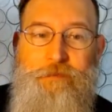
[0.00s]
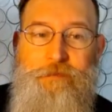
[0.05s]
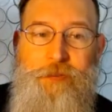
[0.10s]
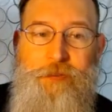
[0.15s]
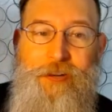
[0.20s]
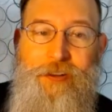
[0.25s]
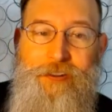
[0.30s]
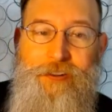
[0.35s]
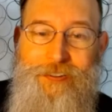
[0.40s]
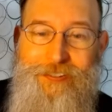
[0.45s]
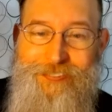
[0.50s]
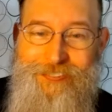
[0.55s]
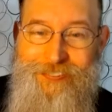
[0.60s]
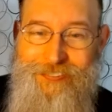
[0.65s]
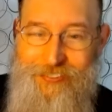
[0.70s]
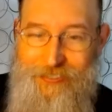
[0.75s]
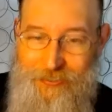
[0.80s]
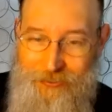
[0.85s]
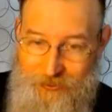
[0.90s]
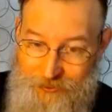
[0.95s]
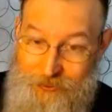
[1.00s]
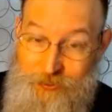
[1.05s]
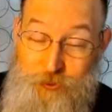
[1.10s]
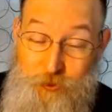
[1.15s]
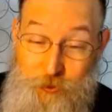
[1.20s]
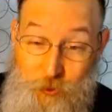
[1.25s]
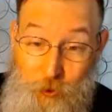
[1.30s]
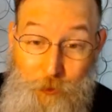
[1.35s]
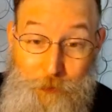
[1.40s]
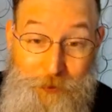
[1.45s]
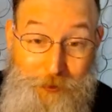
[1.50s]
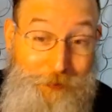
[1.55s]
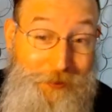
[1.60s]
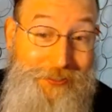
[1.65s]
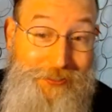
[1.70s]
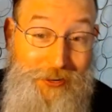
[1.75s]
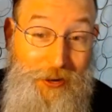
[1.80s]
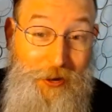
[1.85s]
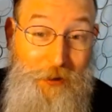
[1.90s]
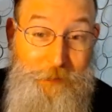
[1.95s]
and has told me many
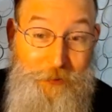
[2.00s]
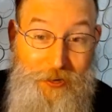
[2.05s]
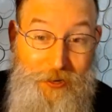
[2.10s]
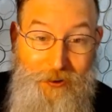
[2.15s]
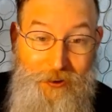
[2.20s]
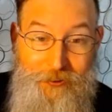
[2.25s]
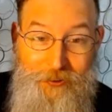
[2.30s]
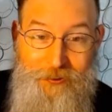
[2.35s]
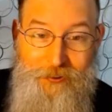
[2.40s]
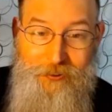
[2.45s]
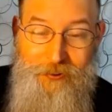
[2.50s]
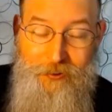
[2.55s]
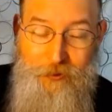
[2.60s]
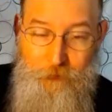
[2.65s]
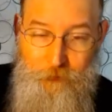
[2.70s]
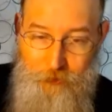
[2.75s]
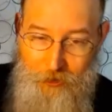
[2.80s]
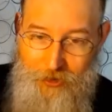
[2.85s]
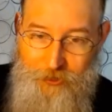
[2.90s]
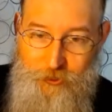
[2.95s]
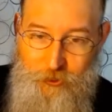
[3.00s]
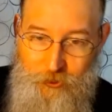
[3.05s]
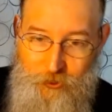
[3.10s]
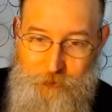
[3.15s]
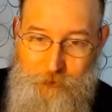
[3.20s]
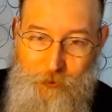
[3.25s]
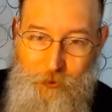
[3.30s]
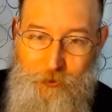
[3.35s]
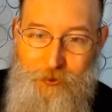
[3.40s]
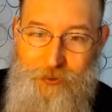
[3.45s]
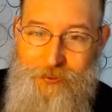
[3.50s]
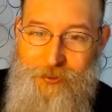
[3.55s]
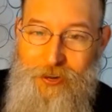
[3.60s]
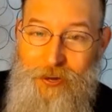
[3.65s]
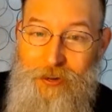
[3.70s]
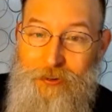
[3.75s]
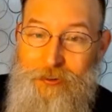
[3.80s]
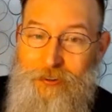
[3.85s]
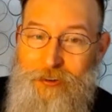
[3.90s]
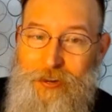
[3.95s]
times now that Flash is more than
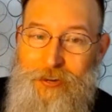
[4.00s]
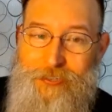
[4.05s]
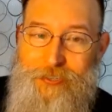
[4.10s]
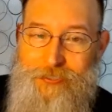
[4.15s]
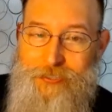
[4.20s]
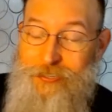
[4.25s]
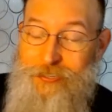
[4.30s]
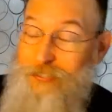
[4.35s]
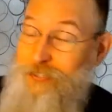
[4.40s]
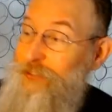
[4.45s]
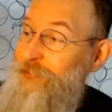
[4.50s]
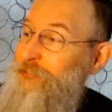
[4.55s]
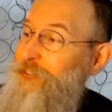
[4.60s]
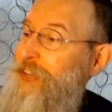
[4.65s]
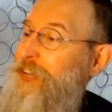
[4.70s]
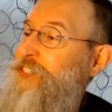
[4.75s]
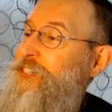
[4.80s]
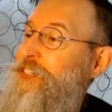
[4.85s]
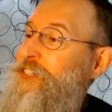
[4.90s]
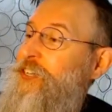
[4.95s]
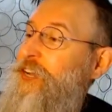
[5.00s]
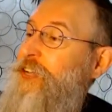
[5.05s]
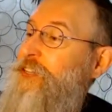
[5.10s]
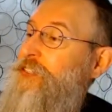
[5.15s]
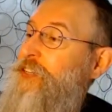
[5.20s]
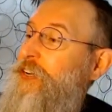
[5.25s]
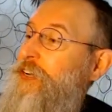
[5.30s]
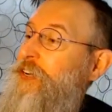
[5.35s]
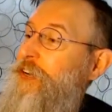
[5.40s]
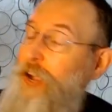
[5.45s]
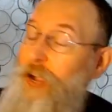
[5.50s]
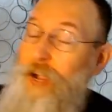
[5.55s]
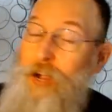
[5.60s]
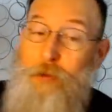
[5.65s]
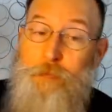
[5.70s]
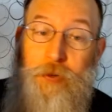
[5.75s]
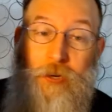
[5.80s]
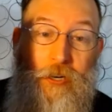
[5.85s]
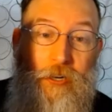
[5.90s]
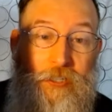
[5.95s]
that. I just need to give Flash a chance.
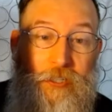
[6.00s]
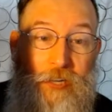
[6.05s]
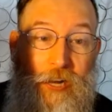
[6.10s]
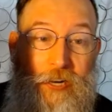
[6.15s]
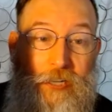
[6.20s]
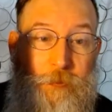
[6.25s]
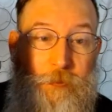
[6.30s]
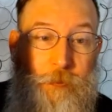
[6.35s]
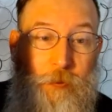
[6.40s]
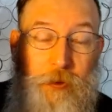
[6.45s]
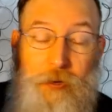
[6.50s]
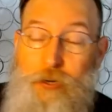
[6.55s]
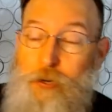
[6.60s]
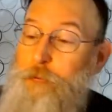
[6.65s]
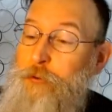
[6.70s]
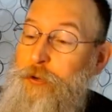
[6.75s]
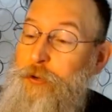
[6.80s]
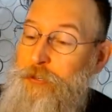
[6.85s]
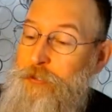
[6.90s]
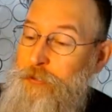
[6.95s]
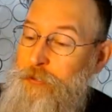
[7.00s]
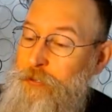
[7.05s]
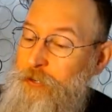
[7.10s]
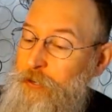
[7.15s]
Cy Spurrier written...